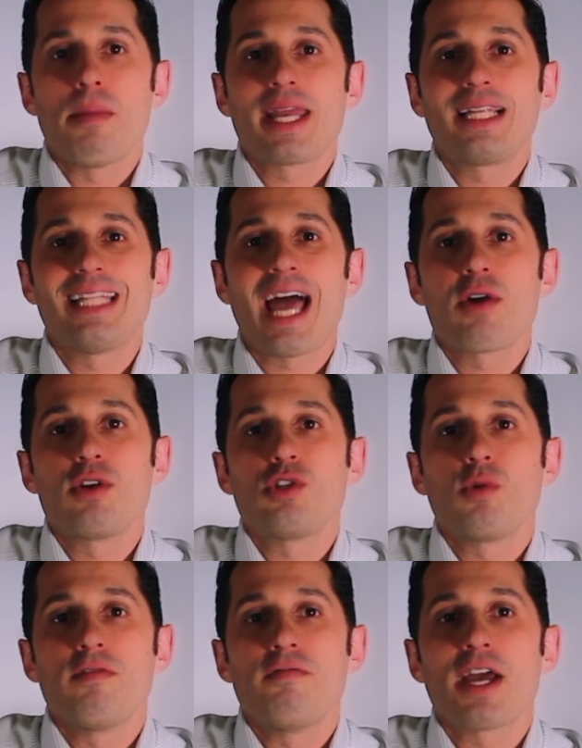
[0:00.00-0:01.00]
might allow you
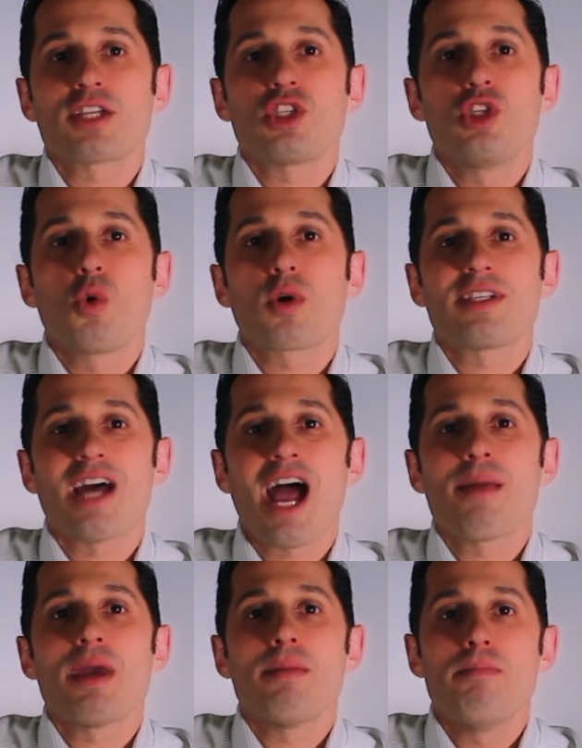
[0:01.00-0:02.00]
to invest your
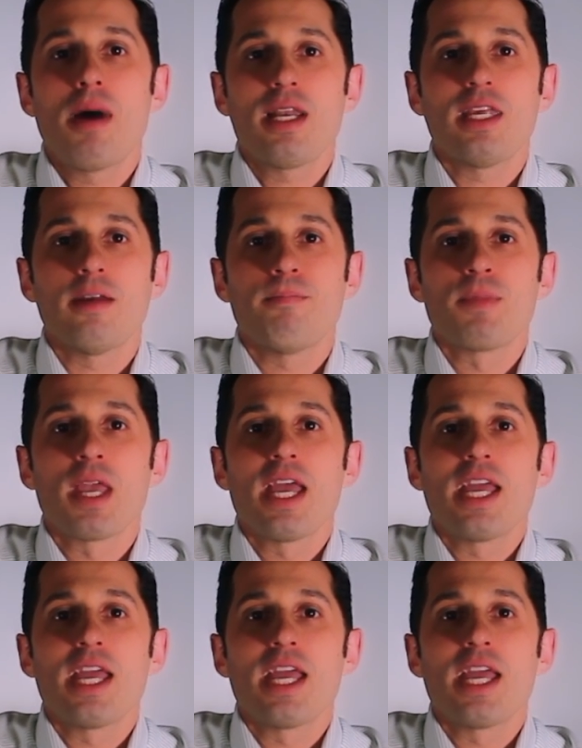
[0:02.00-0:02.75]
time and money